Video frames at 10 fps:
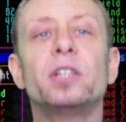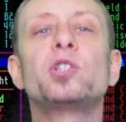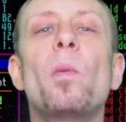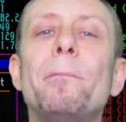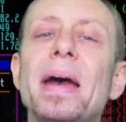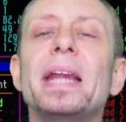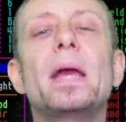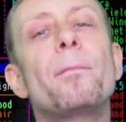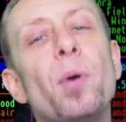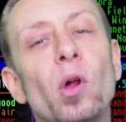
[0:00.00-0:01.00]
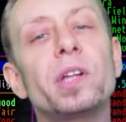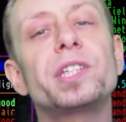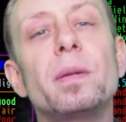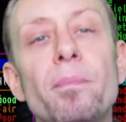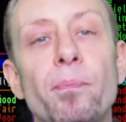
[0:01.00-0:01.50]
so many
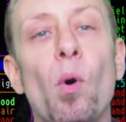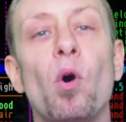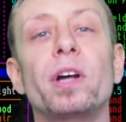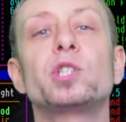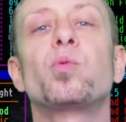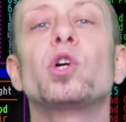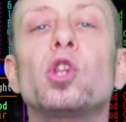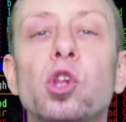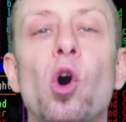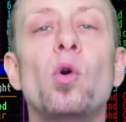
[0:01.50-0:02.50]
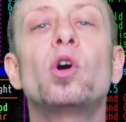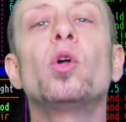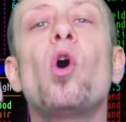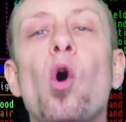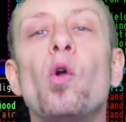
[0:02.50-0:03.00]
bulletin boards were
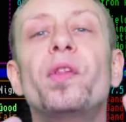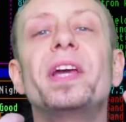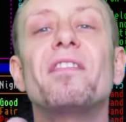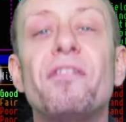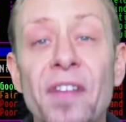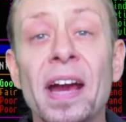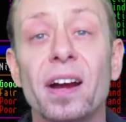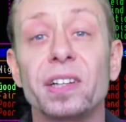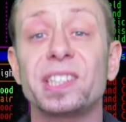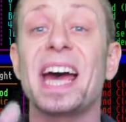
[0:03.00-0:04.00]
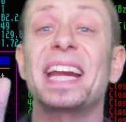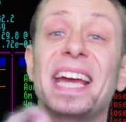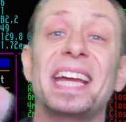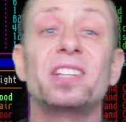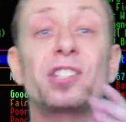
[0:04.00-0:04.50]
local-only affairs
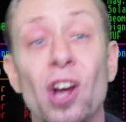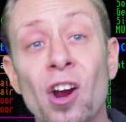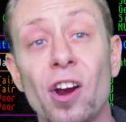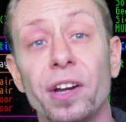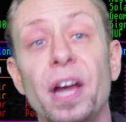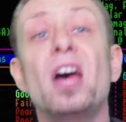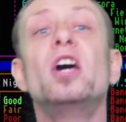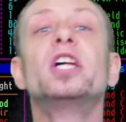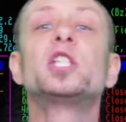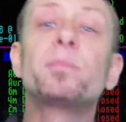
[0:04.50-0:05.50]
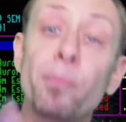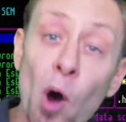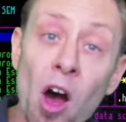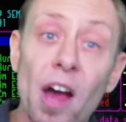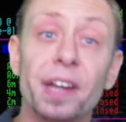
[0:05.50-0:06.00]
that in turn
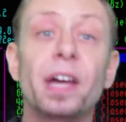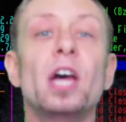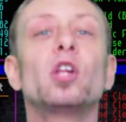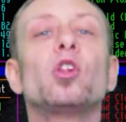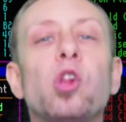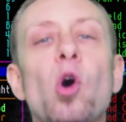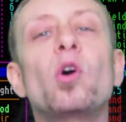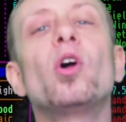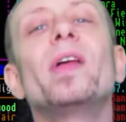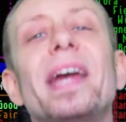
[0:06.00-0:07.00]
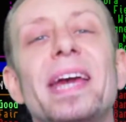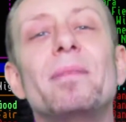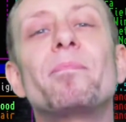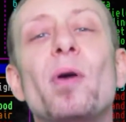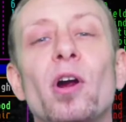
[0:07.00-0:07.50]
spawned local
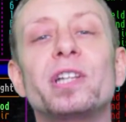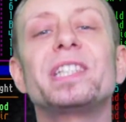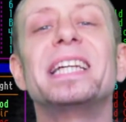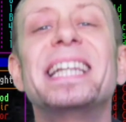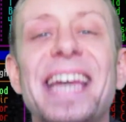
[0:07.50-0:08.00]
in-person